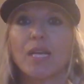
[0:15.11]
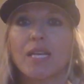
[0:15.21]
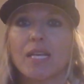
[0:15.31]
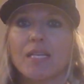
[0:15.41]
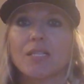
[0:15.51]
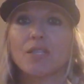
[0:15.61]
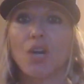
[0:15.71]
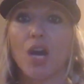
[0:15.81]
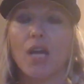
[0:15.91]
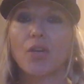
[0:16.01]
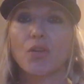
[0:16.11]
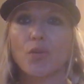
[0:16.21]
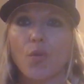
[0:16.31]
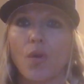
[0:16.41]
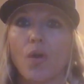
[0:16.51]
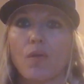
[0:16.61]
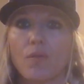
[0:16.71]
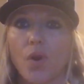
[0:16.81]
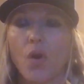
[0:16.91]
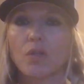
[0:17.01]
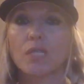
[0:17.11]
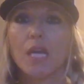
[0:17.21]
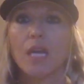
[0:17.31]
it is not your fault.